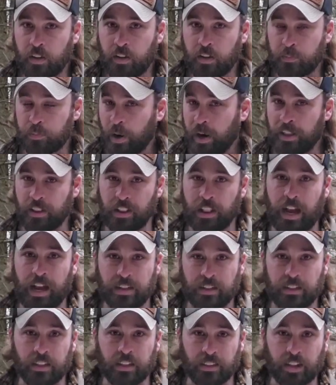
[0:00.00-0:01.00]
It's probably the
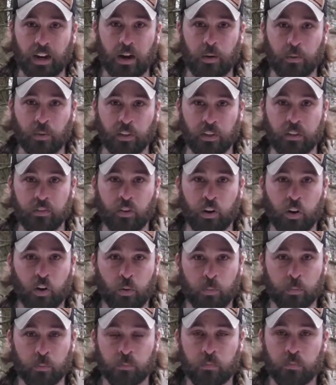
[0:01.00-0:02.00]
last thing that I would leave
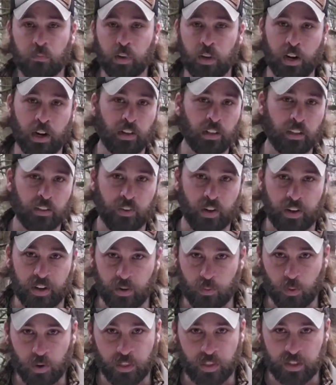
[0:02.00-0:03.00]
home, and I'd leave
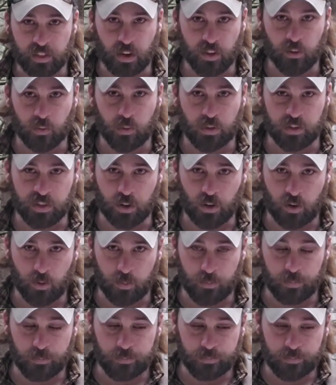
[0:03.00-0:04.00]
any one of these other ones at
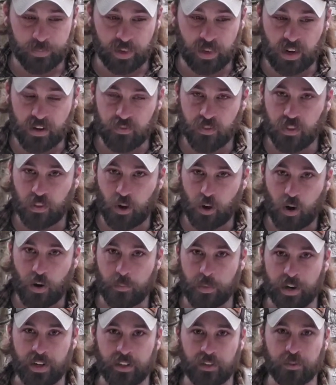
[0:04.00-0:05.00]
home, even though I
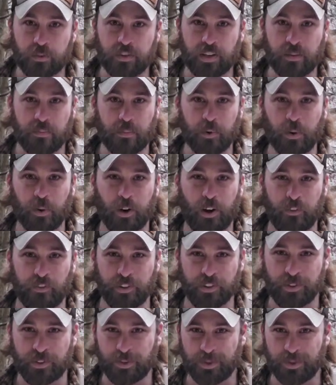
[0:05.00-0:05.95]
might use them more often.